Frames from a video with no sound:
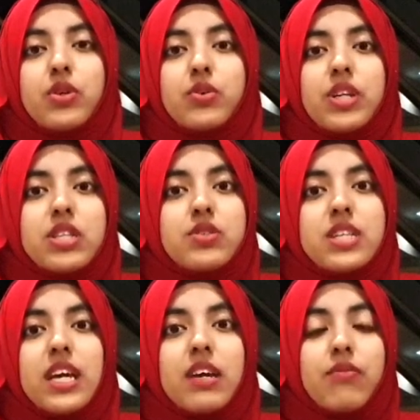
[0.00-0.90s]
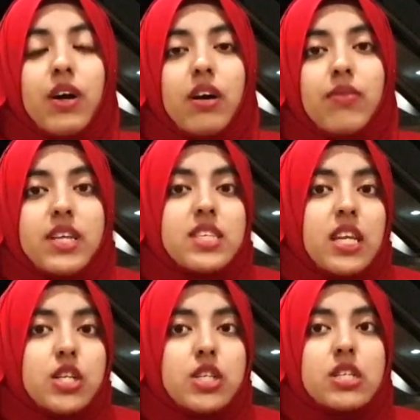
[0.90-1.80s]
you need to take
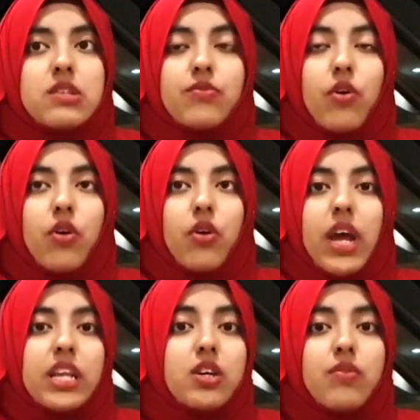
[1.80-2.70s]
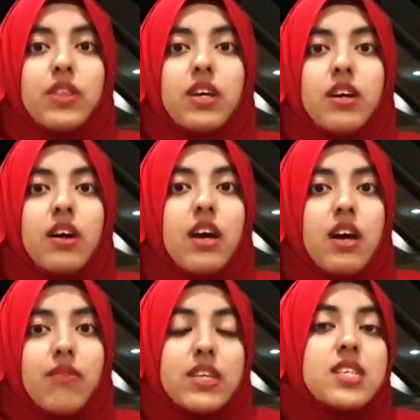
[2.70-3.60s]
vaccinations for any of the
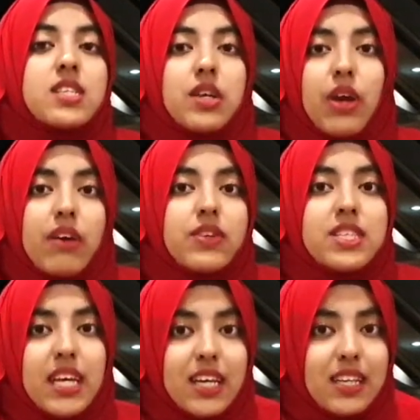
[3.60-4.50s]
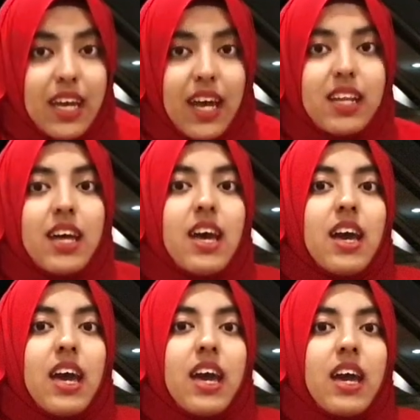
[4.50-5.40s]
vaccines that you haven't taken yet,
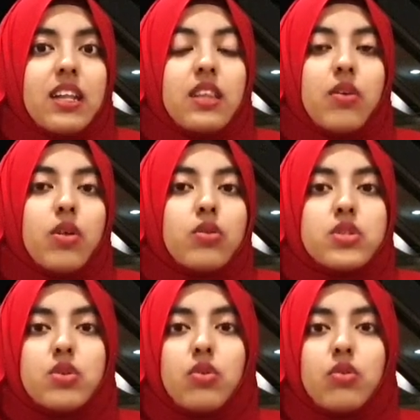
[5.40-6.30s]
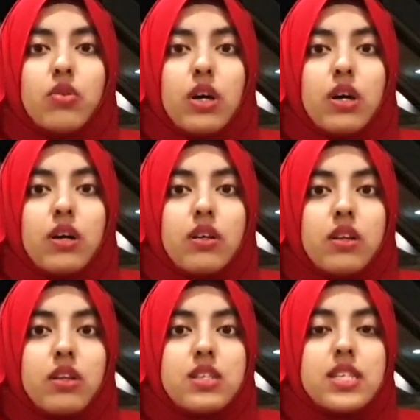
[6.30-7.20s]
and they'll also
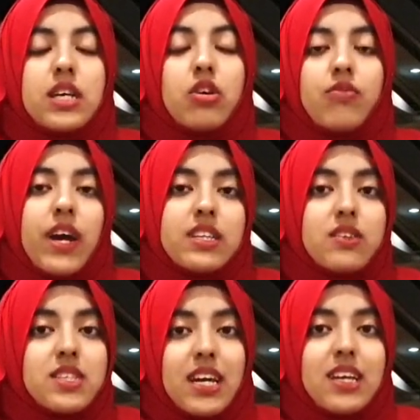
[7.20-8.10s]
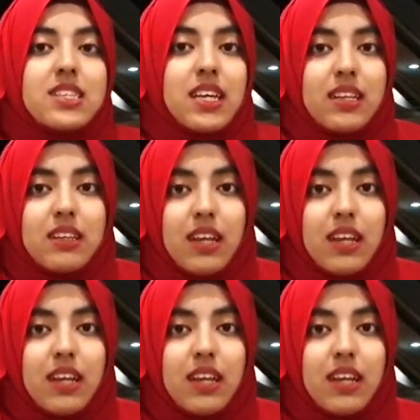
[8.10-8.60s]
see your vital signs and